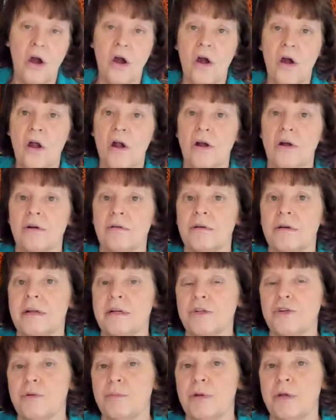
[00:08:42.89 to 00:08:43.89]
are
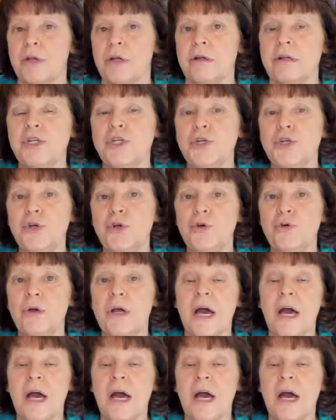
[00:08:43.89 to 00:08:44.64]
contributing 2